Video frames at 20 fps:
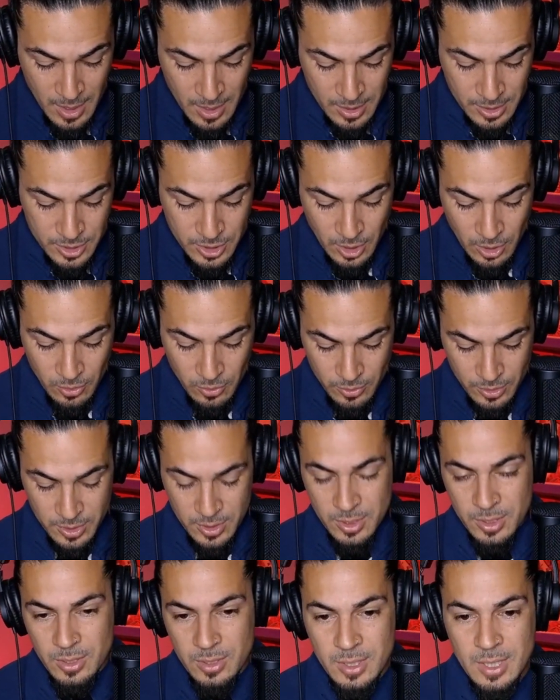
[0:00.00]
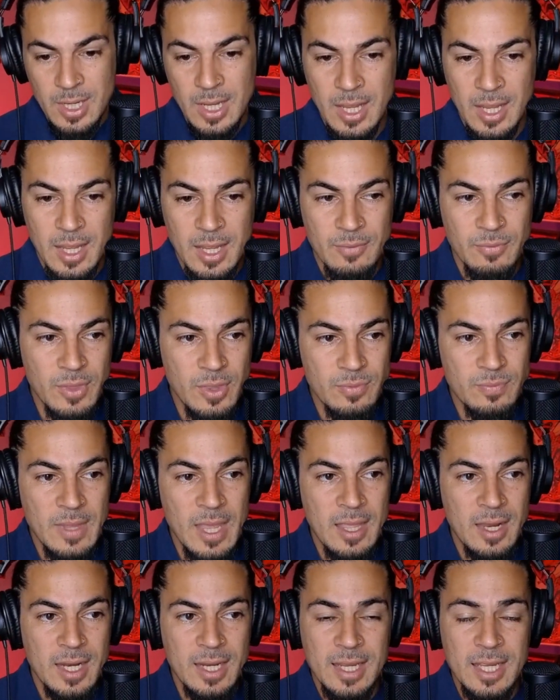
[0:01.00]
So,
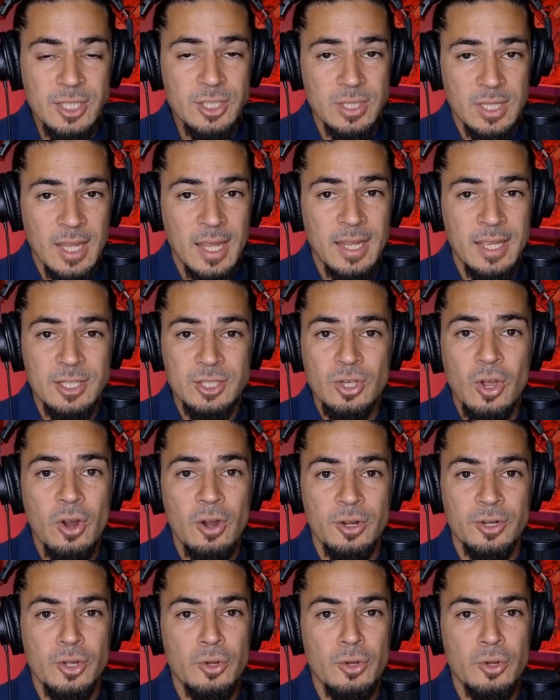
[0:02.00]
and it gets hard.